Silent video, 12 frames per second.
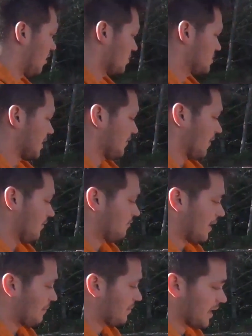the stuff I've
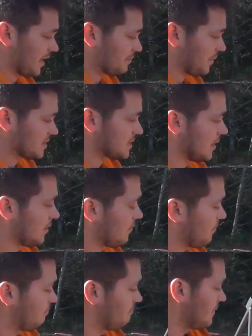fabricated
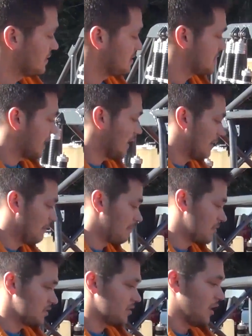myself saved
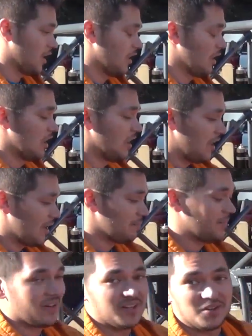a lot of
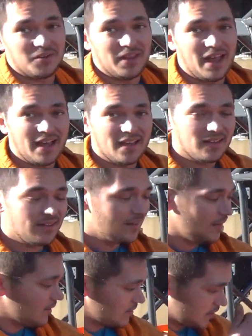money doing that.
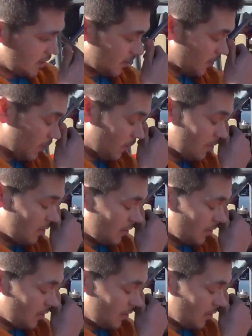So,